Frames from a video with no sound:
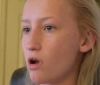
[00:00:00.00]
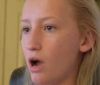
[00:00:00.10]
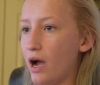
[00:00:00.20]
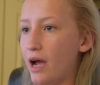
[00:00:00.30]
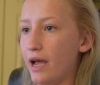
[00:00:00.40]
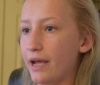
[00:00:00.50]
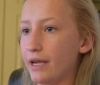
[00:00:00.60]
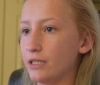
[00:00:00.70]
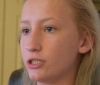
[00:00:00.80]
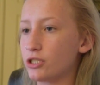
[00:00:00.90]

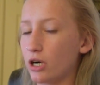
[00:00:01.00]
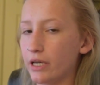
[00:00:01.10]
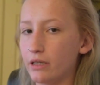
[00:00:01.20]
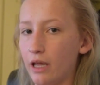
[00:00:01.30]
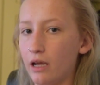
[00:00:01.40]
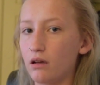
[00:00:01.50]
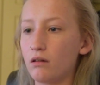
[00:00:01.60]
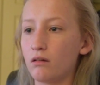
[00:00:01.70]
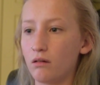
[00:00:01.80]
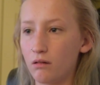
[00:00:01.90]
I just started like
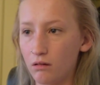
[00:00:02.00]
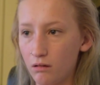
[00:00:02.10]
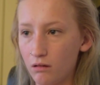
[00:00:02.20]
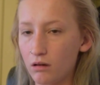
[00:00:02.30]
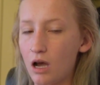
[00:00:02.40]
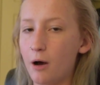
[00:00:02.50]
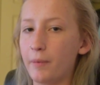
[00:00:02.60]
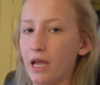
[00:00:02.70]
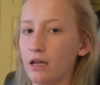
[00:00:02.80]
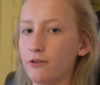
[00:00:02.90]

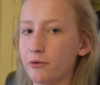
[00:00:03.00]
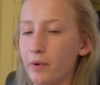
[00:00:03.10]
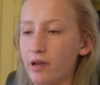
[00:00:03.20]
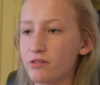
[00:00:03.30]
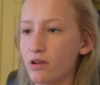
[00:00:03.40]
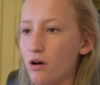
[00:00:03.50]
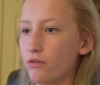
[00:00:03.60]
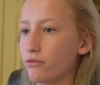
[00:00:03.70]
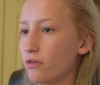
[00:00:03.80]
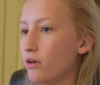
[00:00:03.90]
coming into
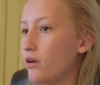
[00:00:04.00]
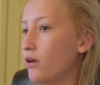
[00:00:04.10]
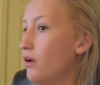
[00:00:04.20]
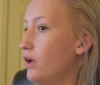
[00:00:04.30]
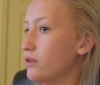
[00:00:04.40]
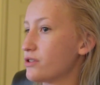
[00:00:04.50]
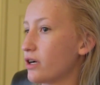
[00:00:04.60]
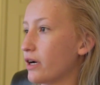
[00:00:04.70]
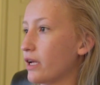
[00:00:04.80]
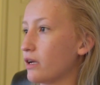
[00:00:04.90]
myself and
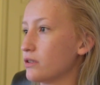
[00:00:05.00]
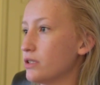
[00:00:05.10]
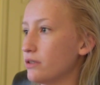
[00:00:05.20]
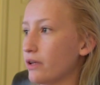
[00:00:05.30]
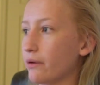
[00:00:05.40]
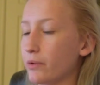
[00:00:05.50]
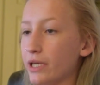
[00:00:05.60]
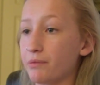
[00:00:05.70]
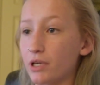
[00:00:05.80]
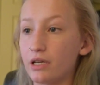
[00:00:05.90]
starting to like really
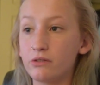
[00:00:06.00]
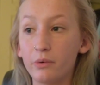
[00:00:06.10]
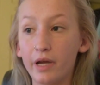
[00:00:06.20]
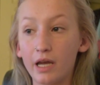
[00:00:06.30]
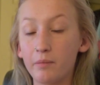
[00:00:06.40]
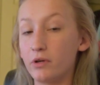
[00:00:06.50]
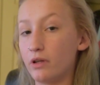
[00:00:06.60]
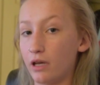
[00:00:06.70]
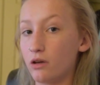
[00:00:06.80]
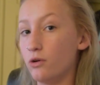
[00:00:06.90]
realize who I am and
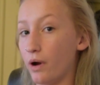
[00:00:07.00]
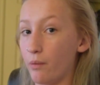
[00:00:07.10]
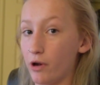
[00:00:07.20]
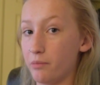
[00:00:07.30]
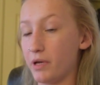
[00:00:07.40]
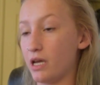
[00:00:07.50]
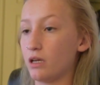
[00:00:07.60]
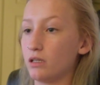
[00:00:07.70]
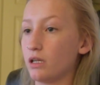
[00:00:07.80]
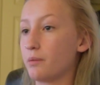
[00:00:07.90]
like who I want to be,
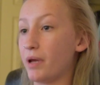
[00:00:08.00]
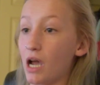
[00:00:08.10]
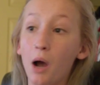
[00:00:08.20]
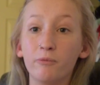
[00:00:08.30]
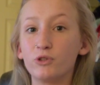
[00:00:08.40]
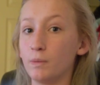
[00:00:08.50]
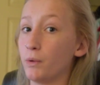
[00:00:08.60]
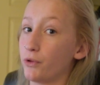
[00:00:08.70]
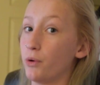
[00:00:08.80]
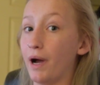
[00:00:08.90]
being comfortable
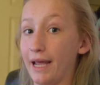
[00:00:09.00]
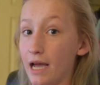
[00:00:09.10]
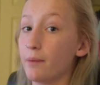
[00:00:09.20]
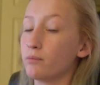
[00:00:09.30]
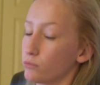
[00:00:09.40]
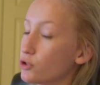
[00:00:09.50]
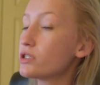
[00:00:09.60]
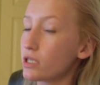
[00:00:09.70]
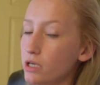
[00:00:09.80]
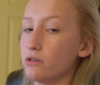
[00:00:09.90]
with who I am, which
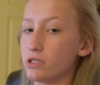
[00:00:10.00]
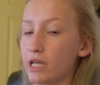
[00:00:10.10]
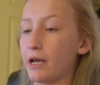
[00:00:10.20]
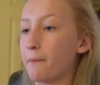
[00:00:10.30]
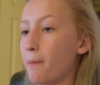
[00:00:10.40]
is a huge thing.